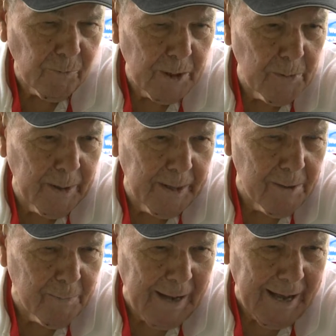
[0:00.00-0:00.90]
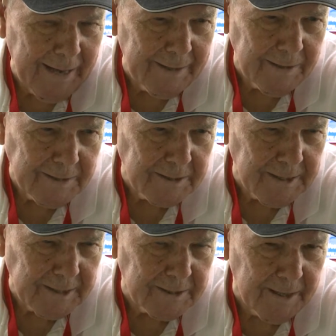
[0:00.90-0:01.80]
we went in behind the
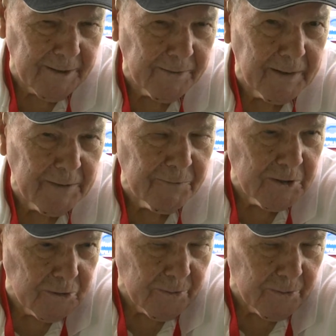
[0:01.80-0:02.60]
16th Infantry